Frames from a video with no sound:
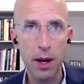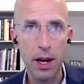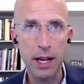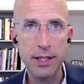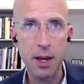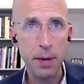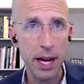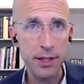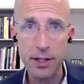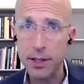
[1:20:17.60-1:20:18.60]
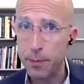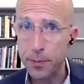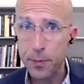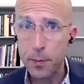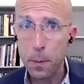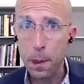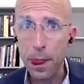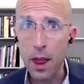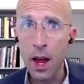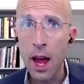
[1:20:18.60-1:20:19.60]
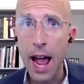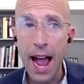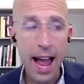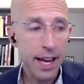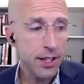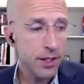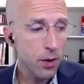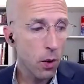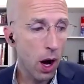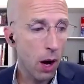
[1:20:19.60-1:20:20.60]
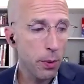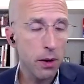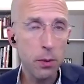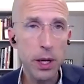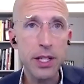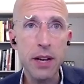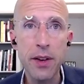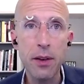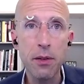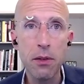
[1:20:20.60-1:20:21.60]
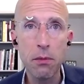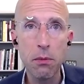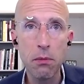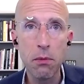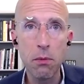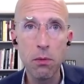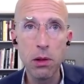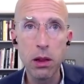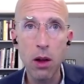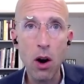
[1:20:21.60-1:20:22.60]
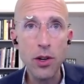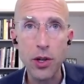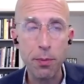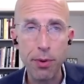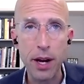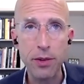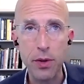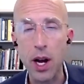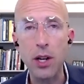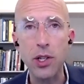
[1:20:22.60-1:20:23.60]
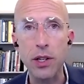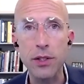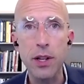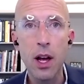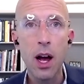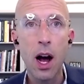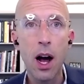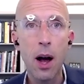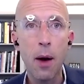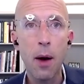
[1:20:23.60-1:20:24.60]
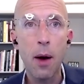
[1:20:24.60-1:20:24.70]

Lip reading: in some cases. Wow. And we can see even larger price reductions, but